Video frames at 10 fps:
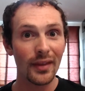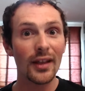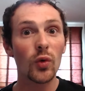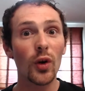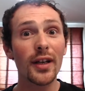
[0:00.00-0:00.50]

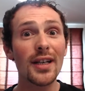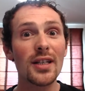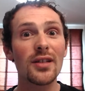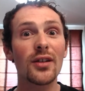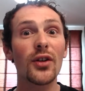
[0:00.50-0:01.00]
Networking
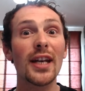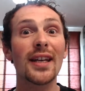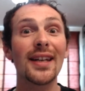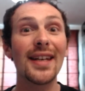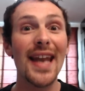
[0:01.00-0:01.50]
is to
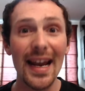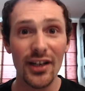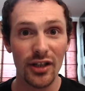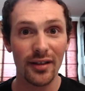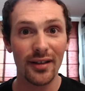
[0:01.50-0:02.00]
create
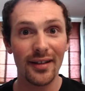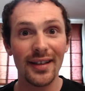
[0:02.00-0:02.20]
connection.